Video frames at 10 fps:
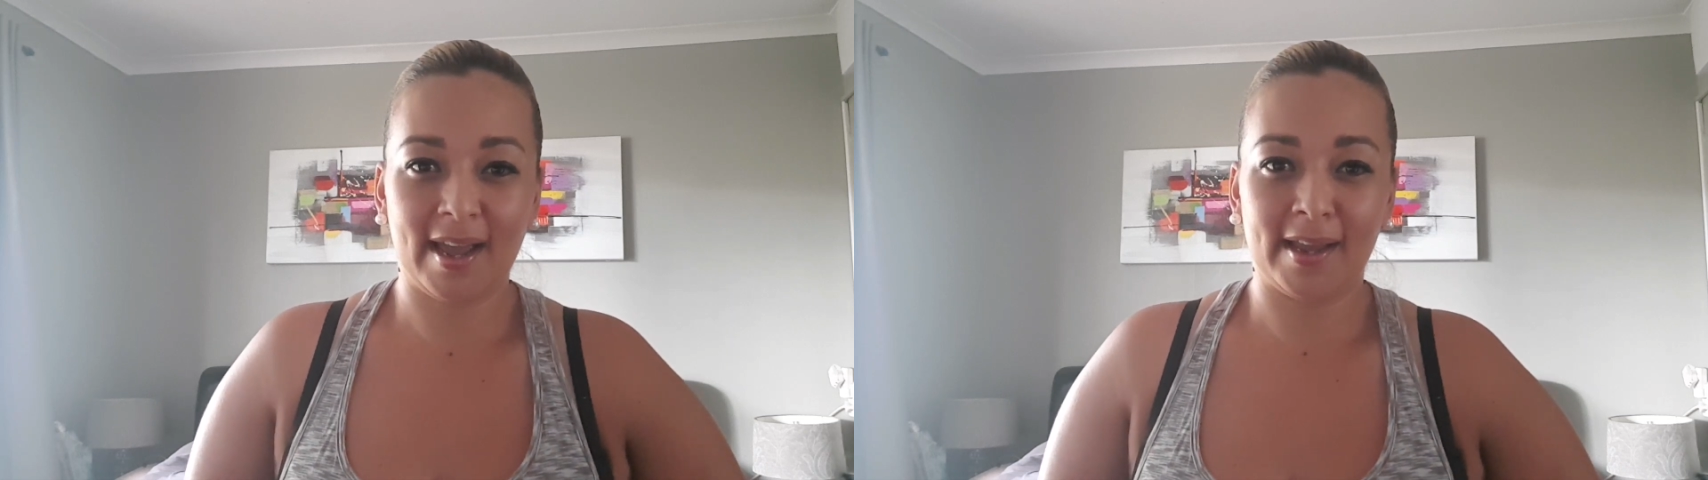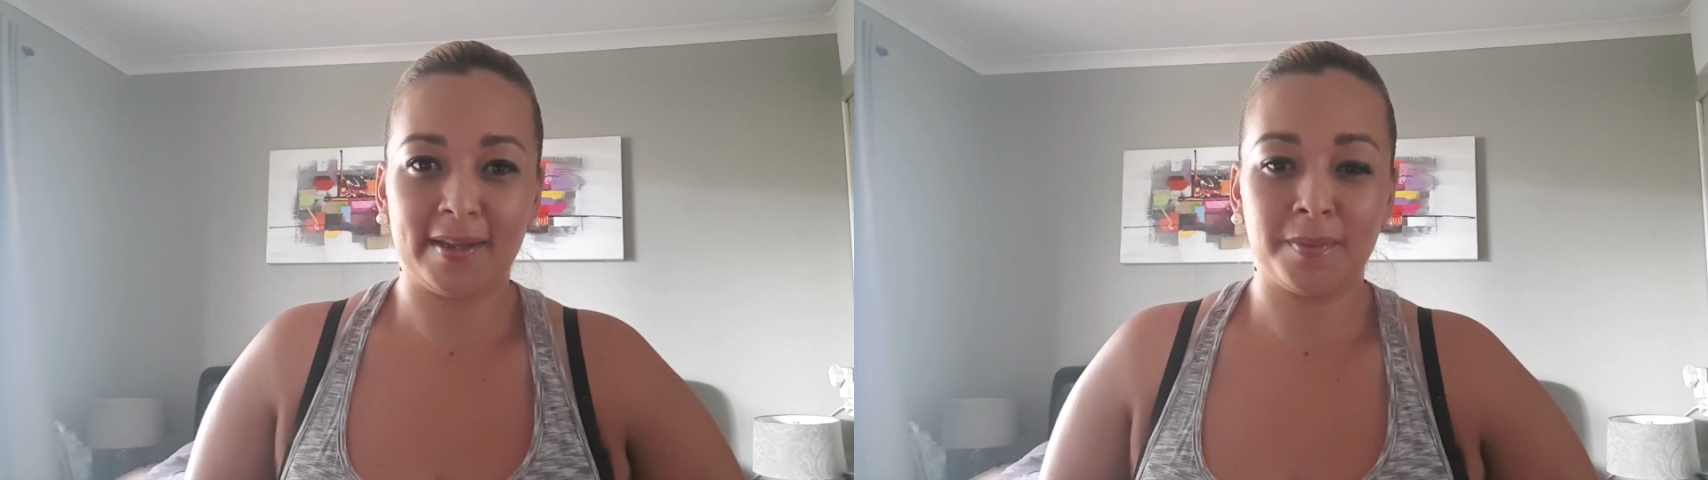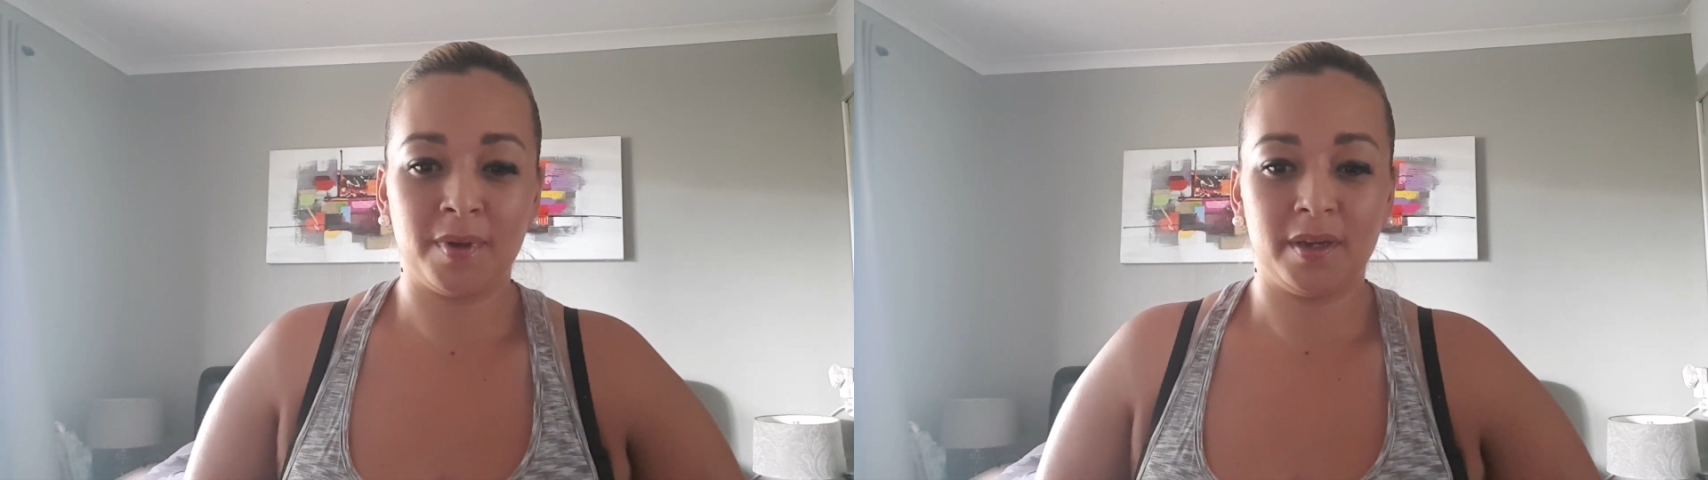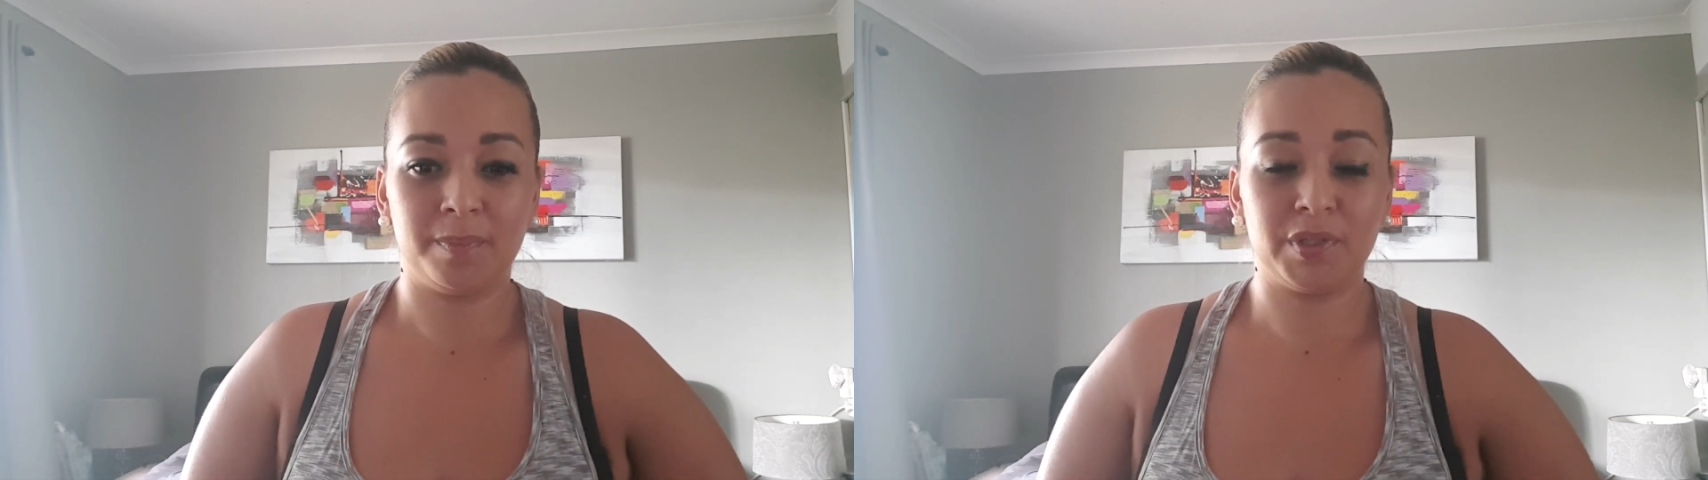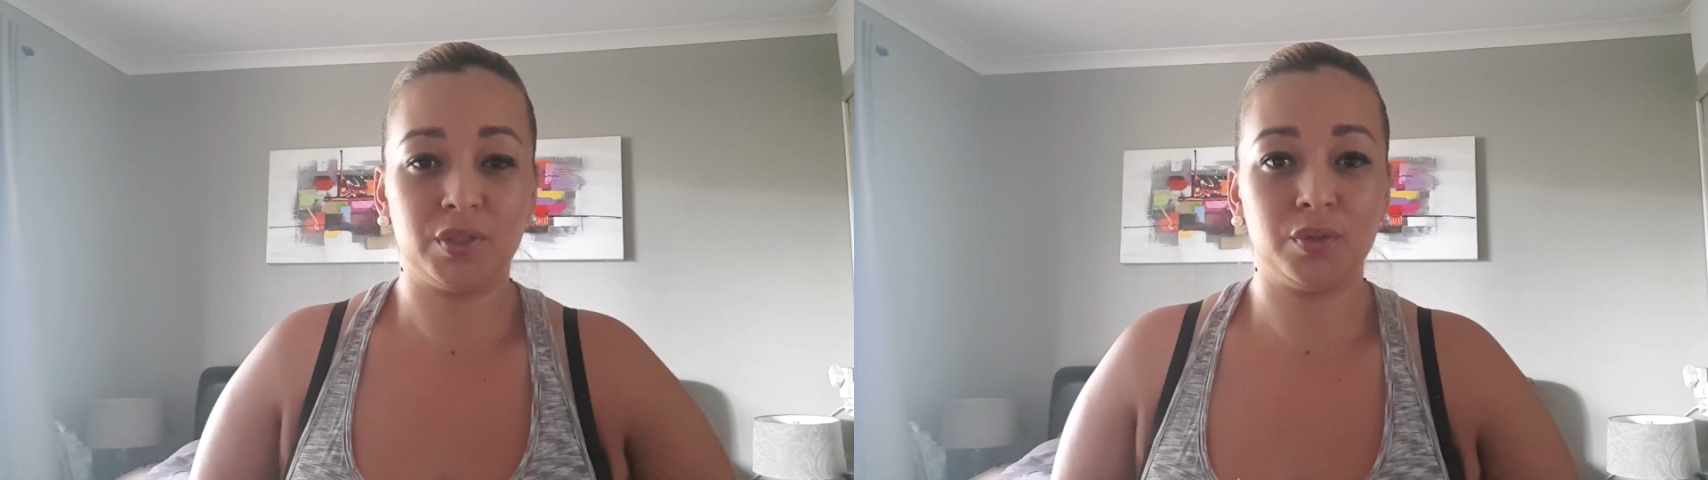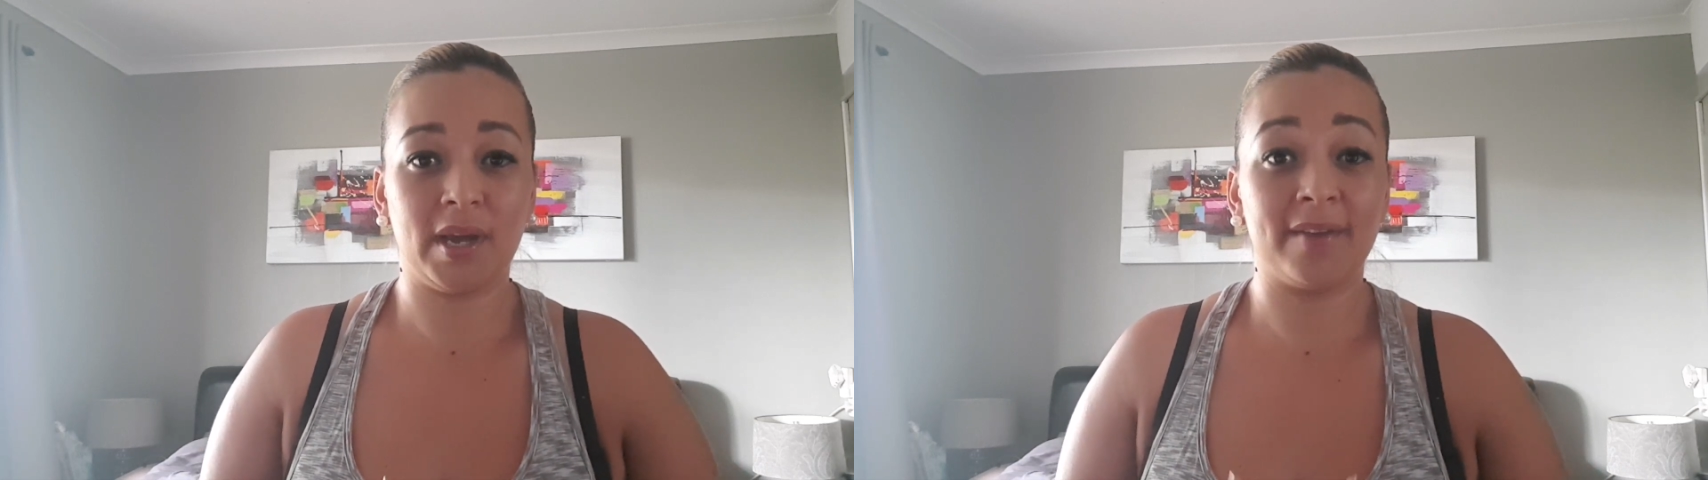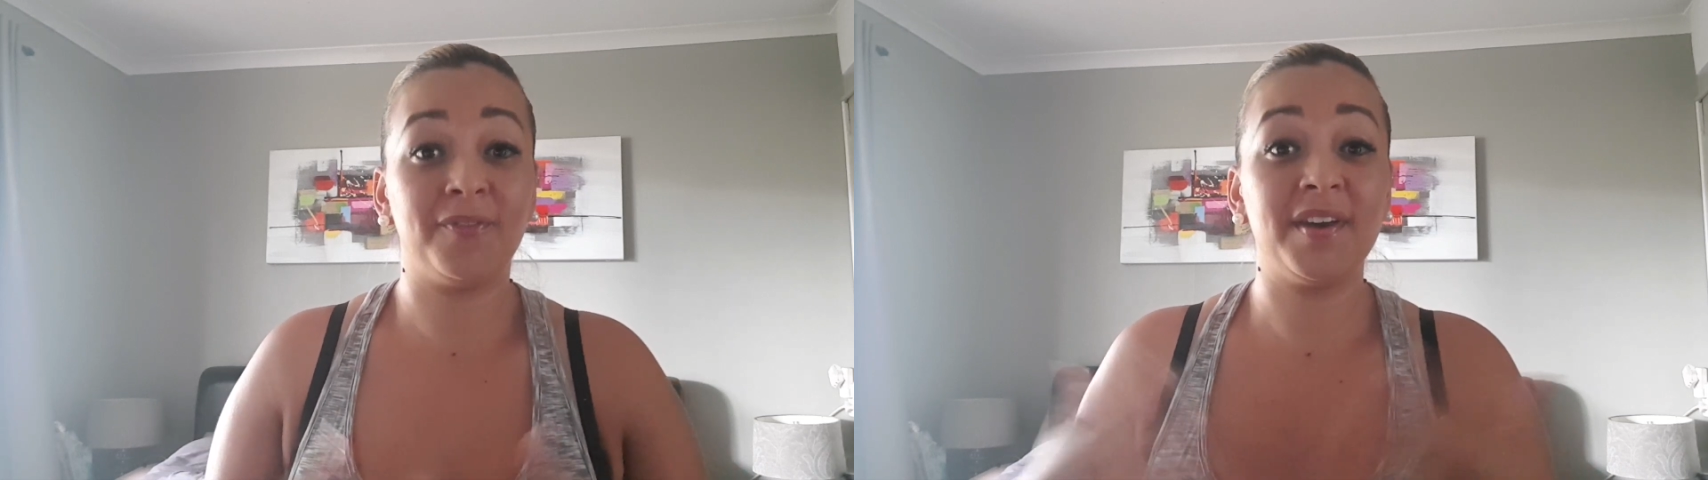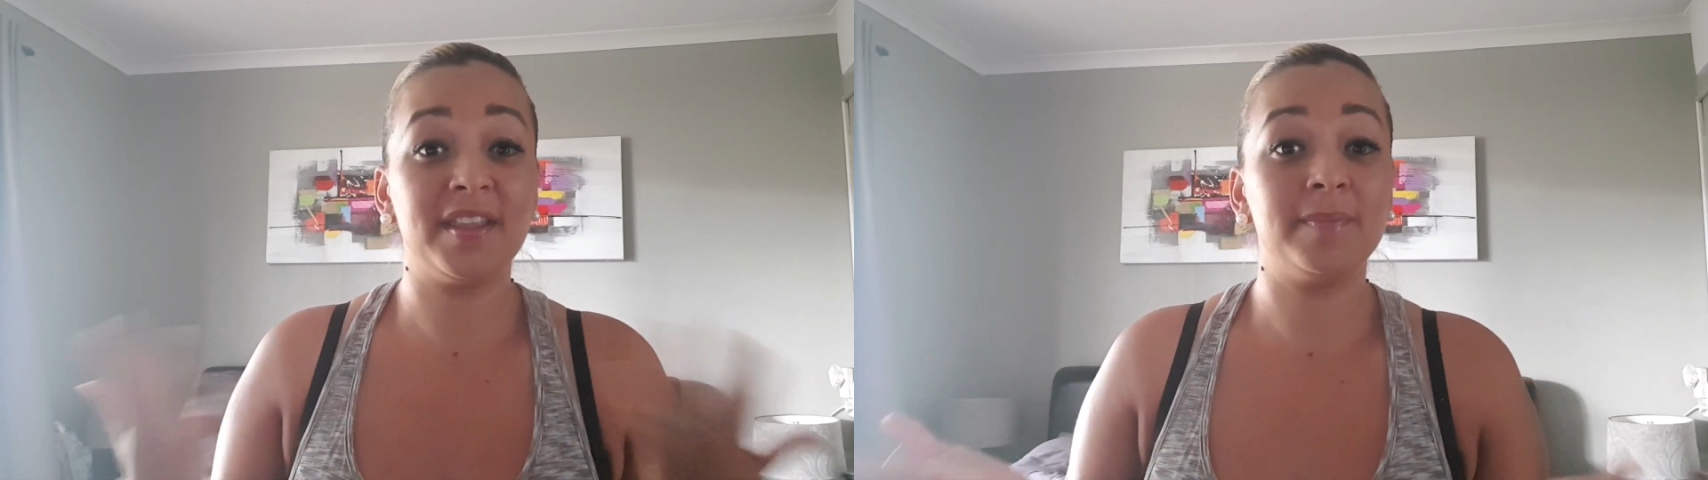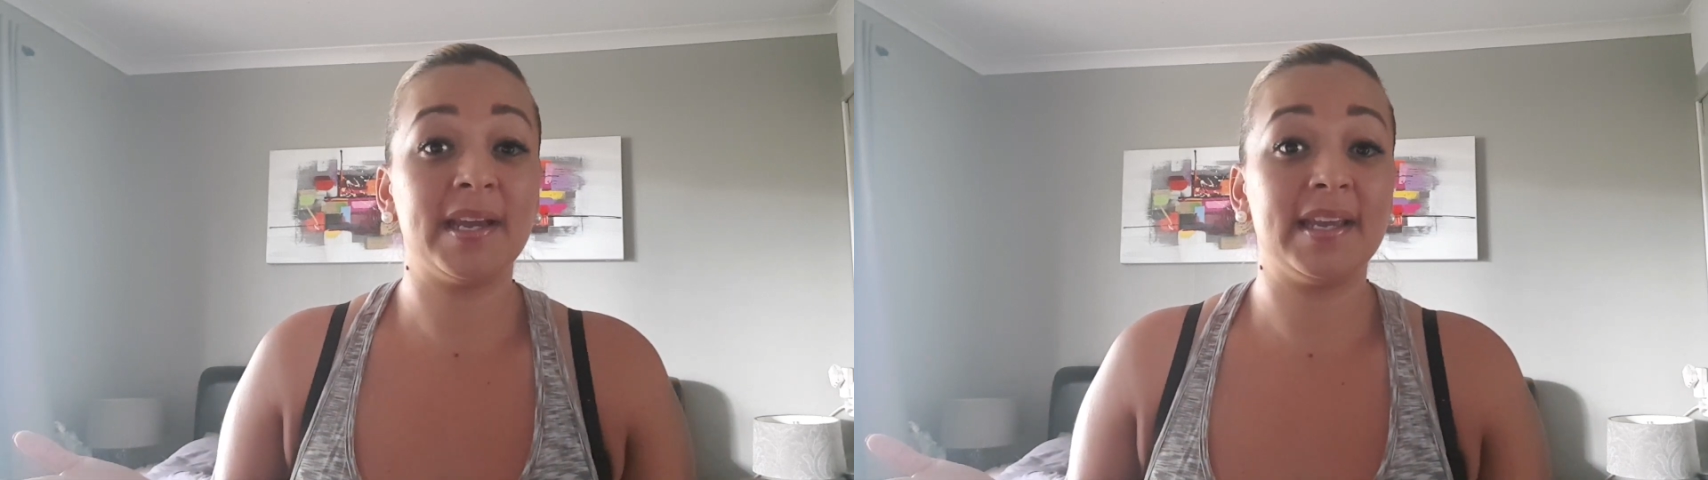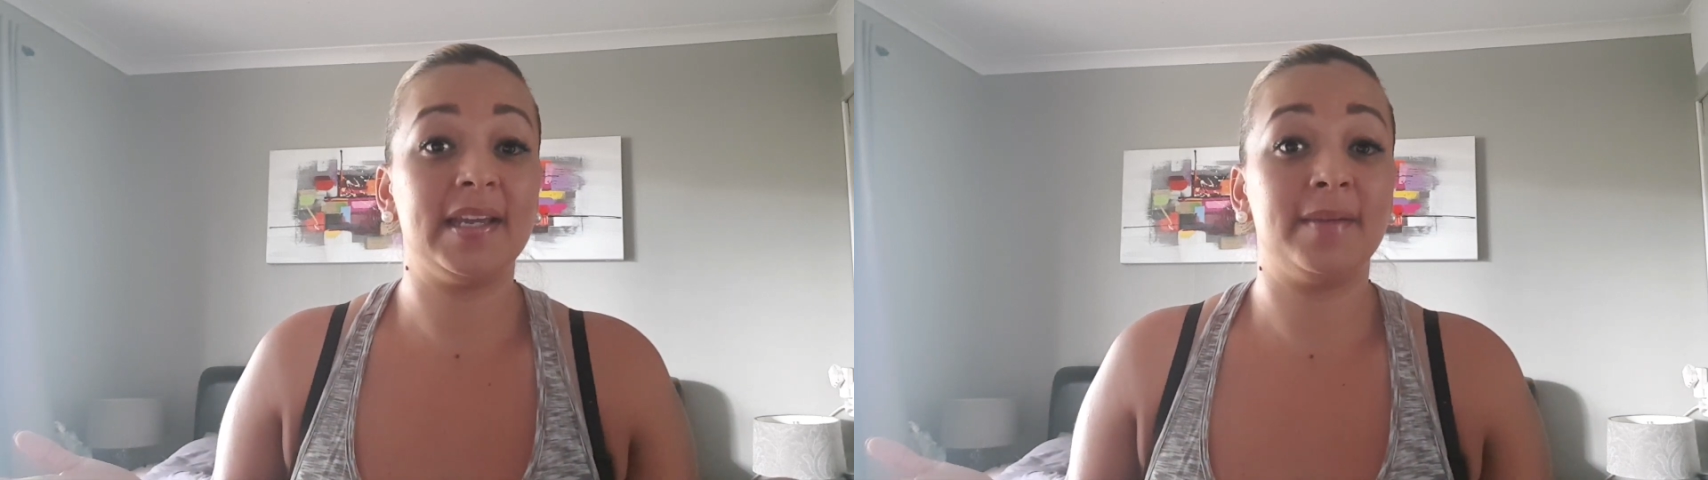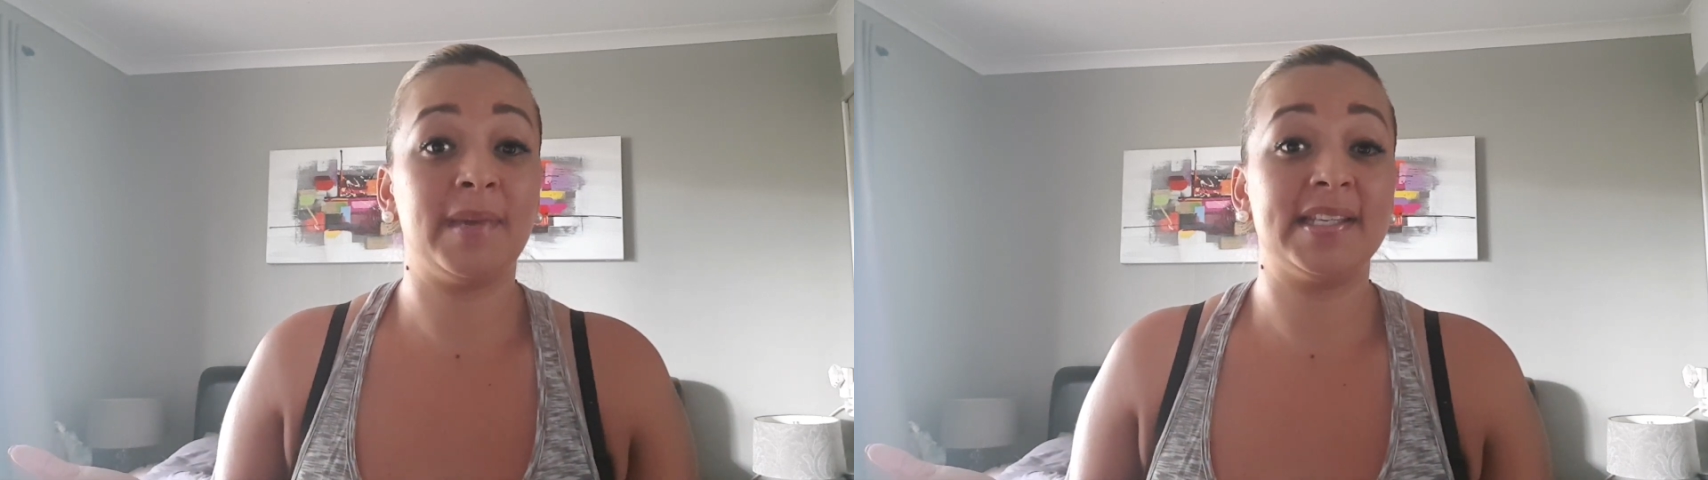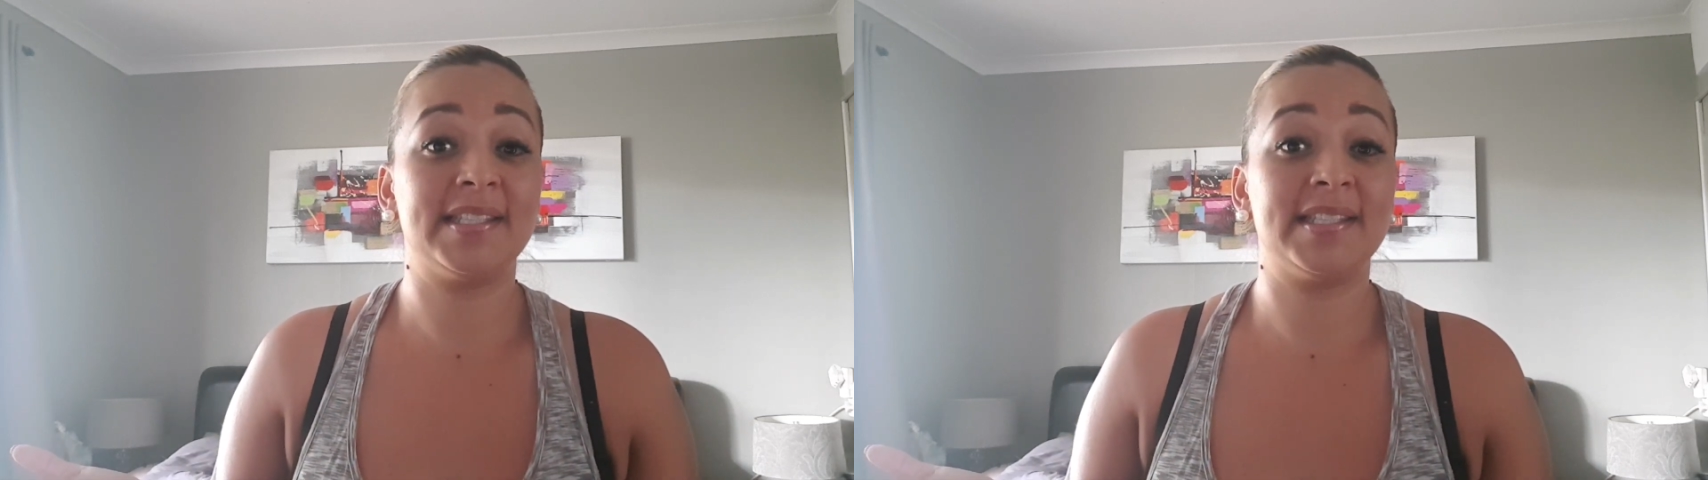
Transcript: I furthered my